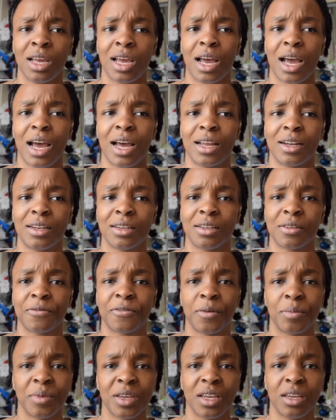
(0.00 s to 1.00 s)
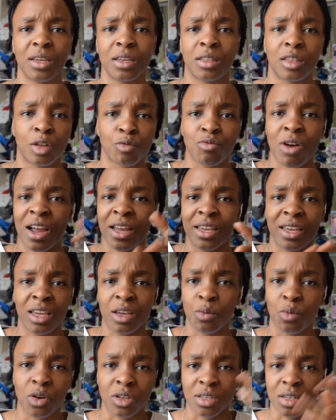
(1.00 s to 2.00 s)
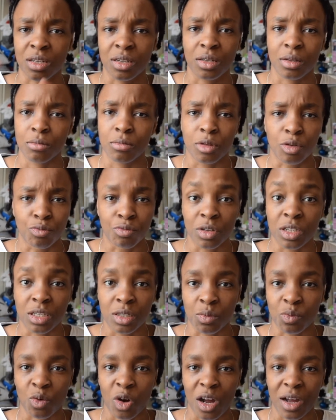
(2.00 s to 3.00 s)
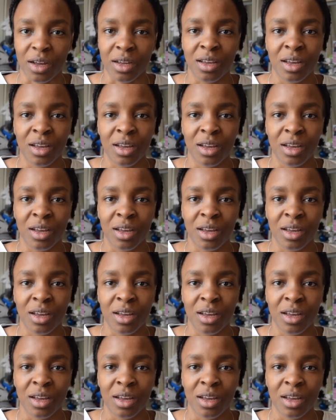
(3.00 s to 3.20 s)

And for me, the ranking wasn't the reason why.